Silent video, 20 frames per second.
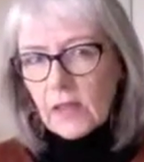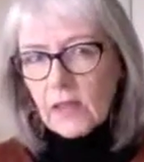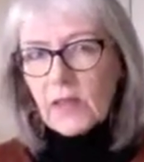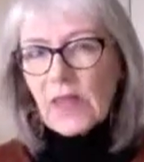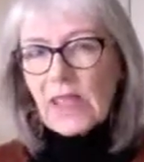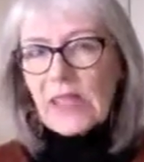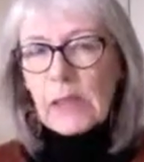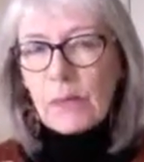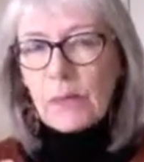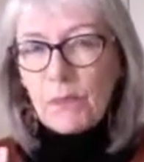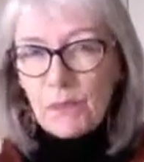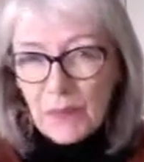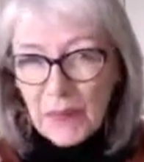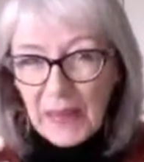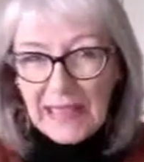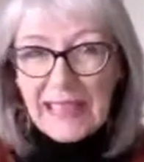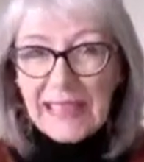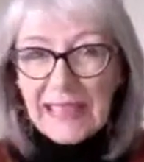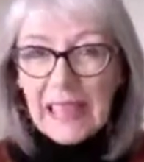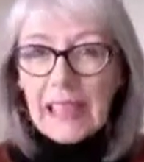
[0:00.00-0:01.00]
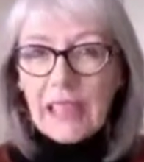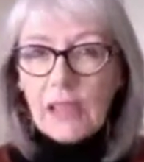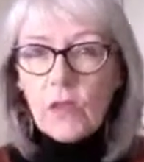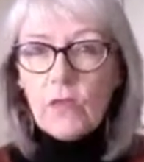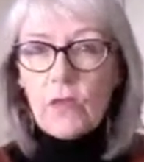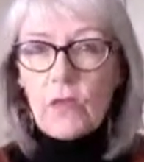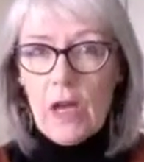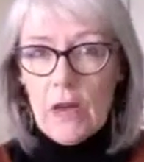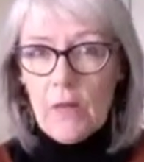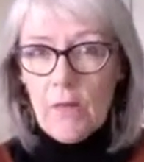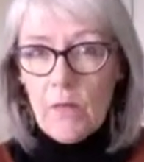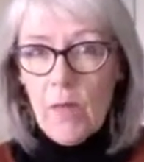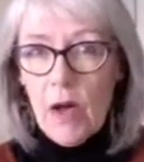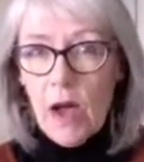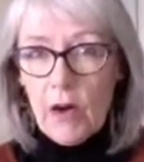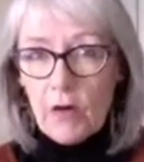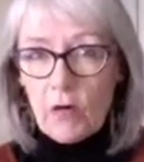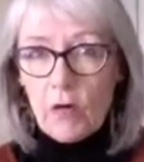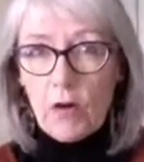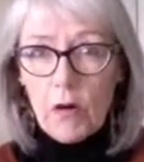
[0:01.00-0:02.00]
of species of gut
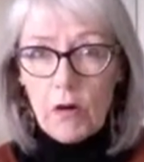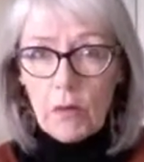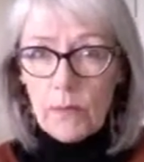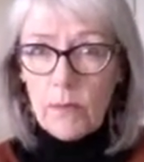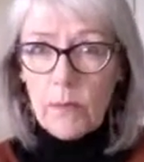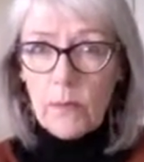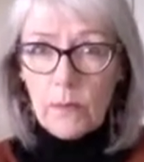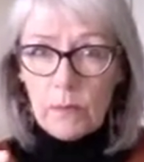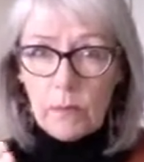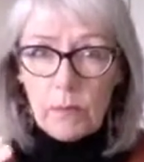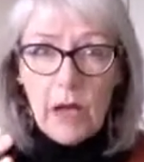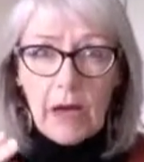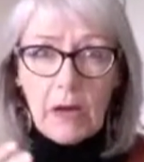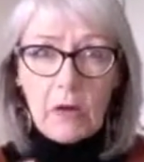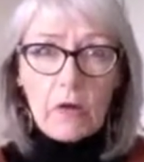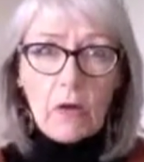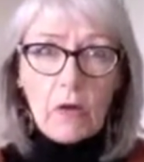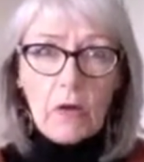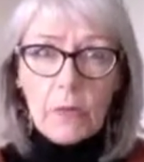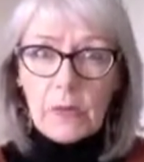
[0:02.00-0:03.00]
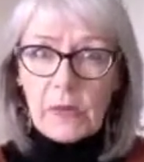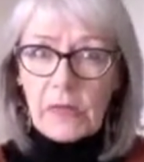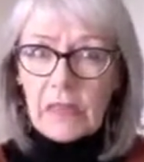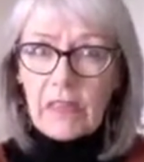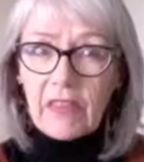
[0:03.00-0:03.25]
microbes